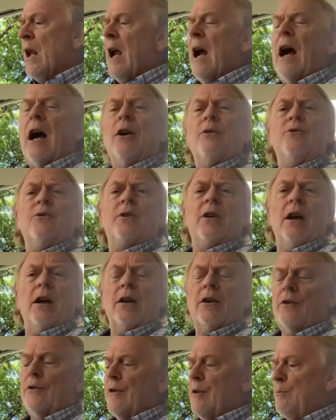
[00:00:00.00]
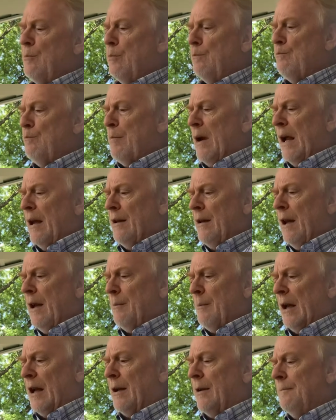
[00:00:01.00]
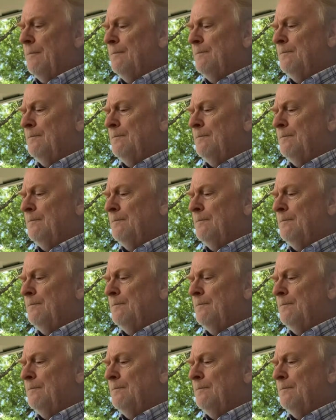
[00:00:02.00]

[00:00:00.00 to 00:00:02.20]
How to Conquer the Pandemic.